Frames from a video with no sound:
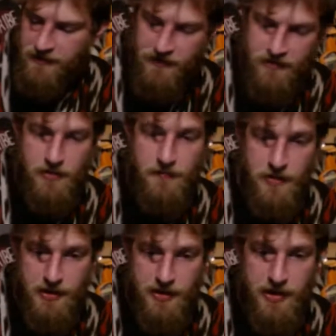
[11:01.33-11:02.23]
and stuff,
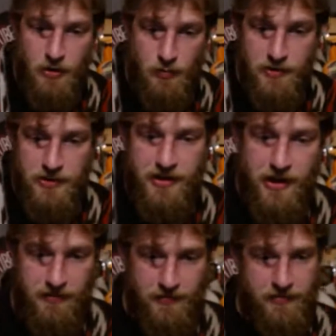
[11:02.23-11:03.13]
like they are real
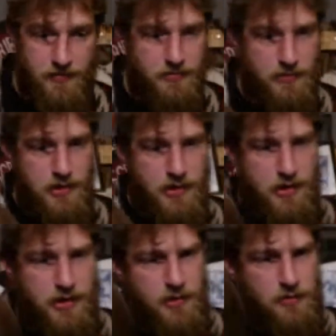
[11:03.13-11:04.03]
dents. Like I
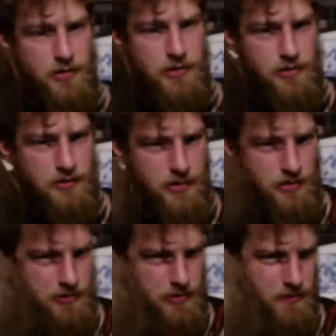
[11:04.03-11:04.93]
can't really know. I
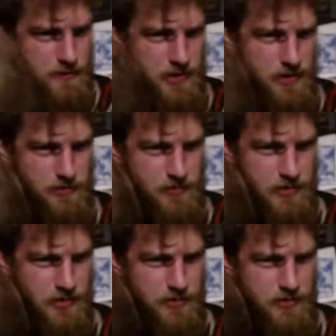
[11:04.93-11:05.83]
don't know if I can get
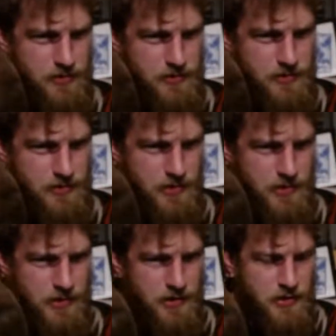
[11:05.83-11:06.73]
really good
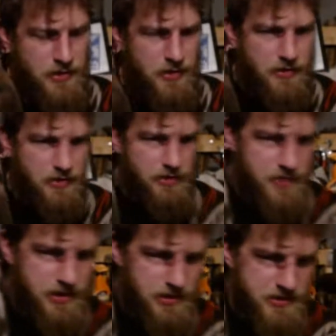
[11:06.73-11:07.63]
how I can
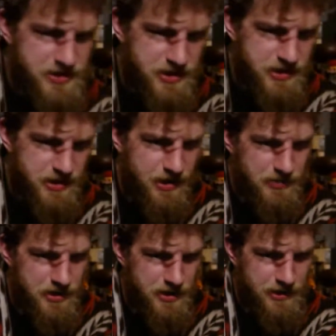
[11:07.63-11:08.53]
make you see that
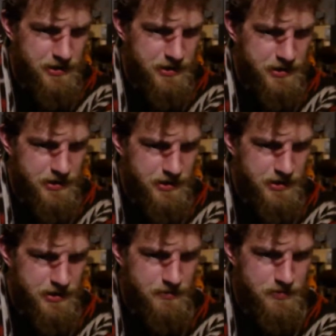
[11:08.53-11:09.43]
better.
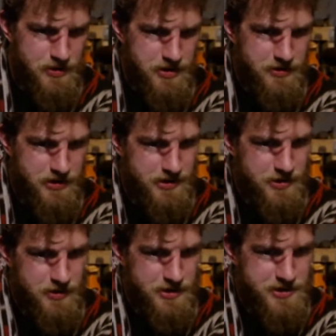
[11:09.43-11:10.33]
But you
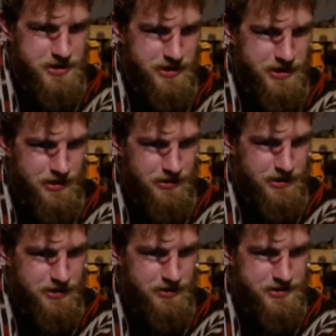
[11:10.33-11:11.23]
can see it there.
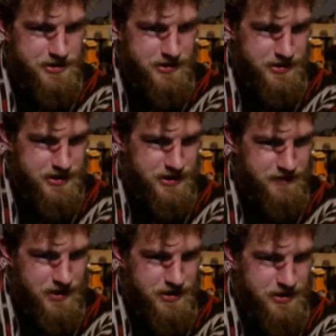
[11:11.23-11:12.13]
Like you can see the
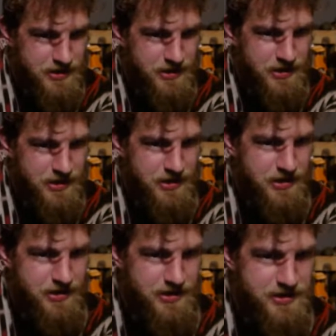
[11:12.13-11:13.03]
divot
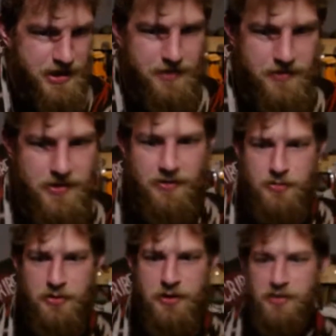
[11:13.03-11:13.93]
in the side of it. It's a
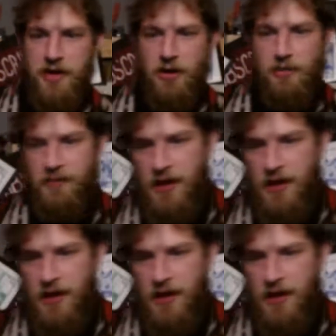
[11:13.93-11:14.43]
pretty big helmet.